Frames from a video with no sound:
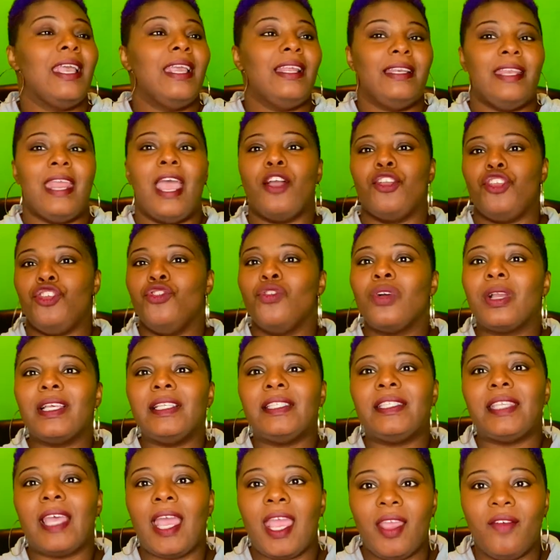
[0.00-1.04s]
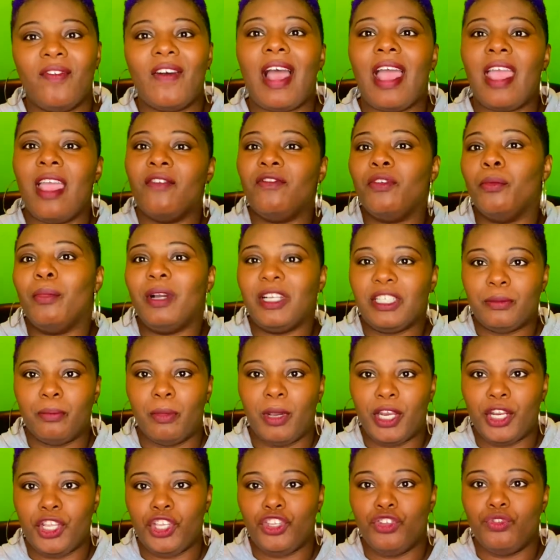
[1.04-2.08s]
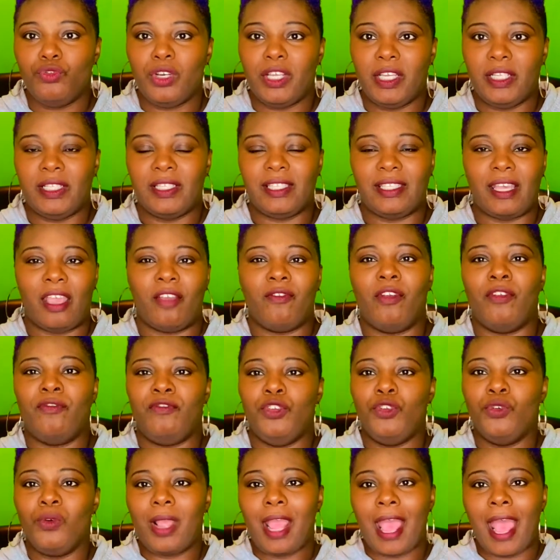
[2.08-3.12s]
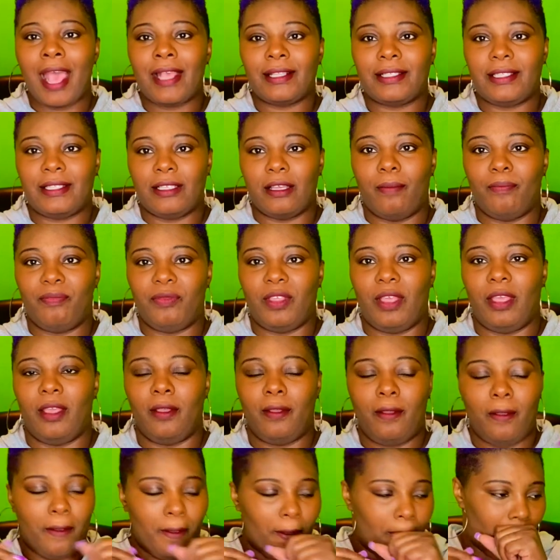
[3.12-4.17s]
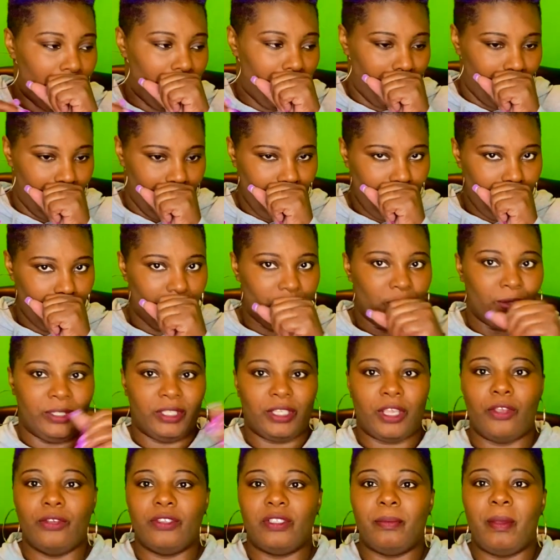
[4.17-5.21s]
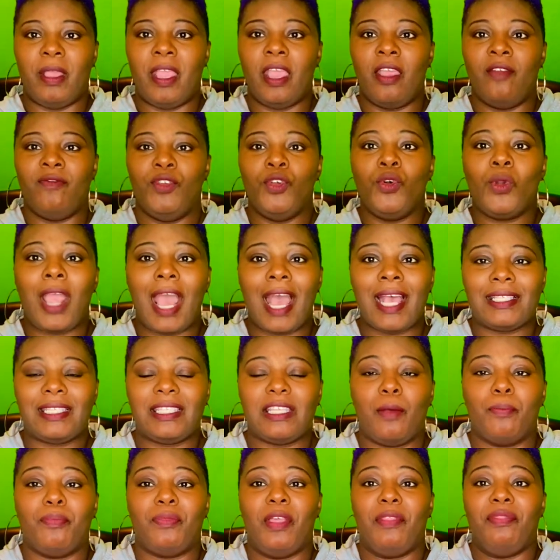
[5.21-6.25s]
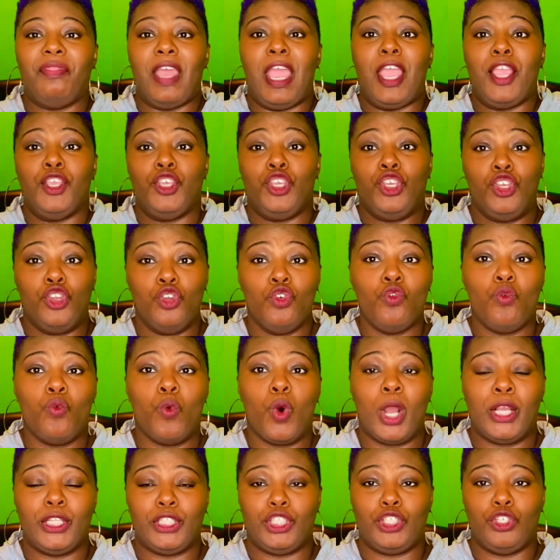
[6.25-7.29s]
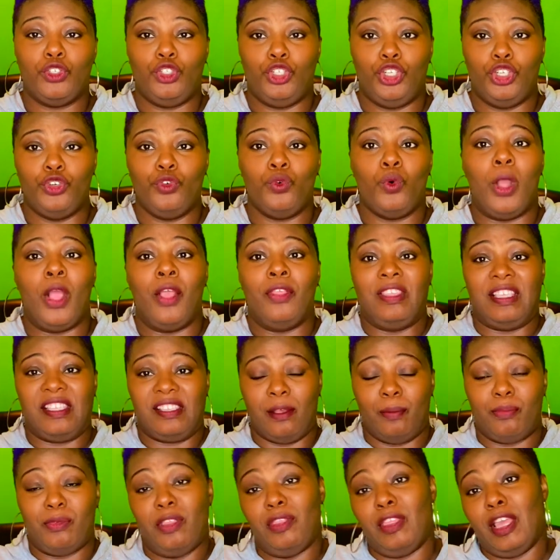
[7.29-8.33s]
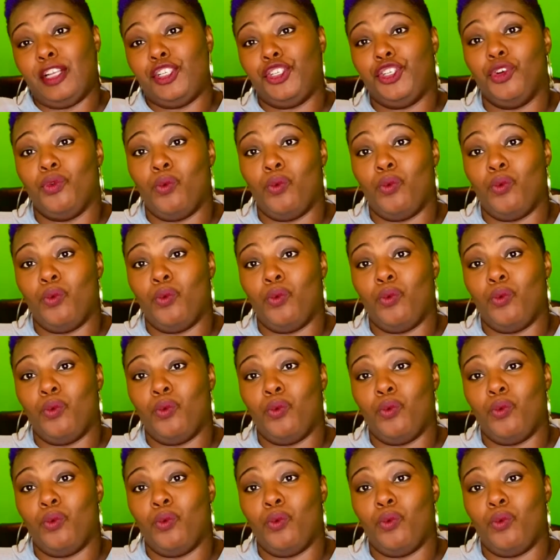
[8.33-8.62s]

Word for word: Now, you can save however much money you need to save. If you got something, oh, excuse me, if you got something that you want to do and something that you're